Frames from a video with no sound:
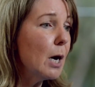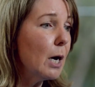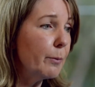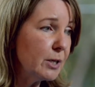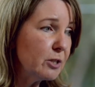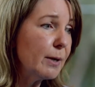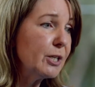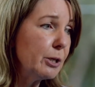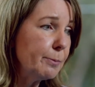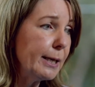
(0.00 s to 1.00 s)
I went to my
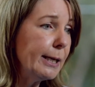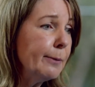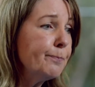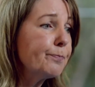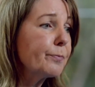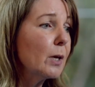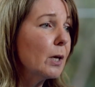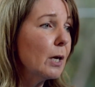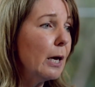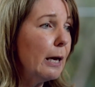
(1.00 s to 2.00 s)
GP
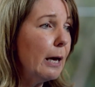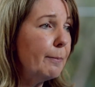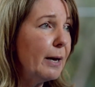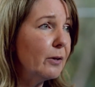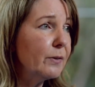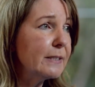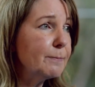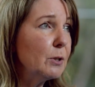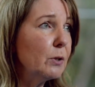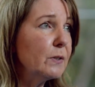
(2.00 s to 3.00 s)
about this
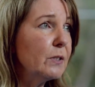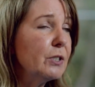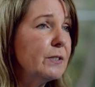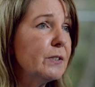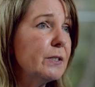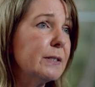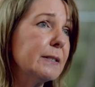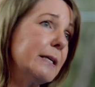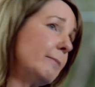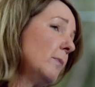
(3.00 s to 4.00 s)
because it just didn't
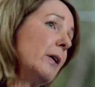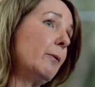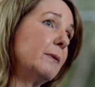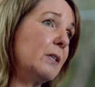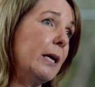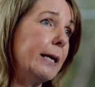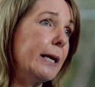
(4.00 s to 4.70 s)
seem that I was getting